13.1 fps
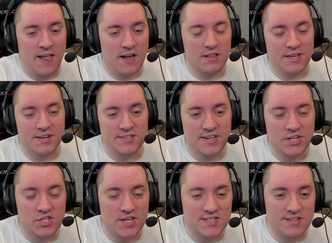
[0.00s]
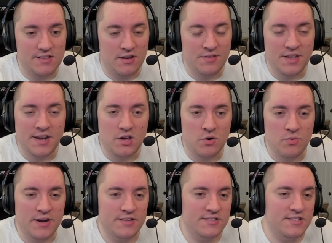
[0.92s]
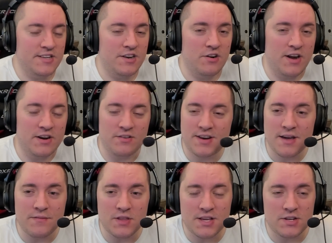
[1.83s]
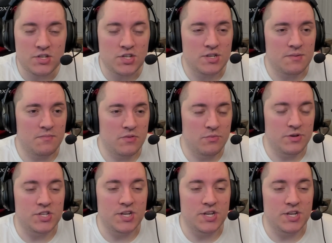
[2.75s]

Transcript: I'll let it digest a little, and then I go right into dinner. I don't have lunch, which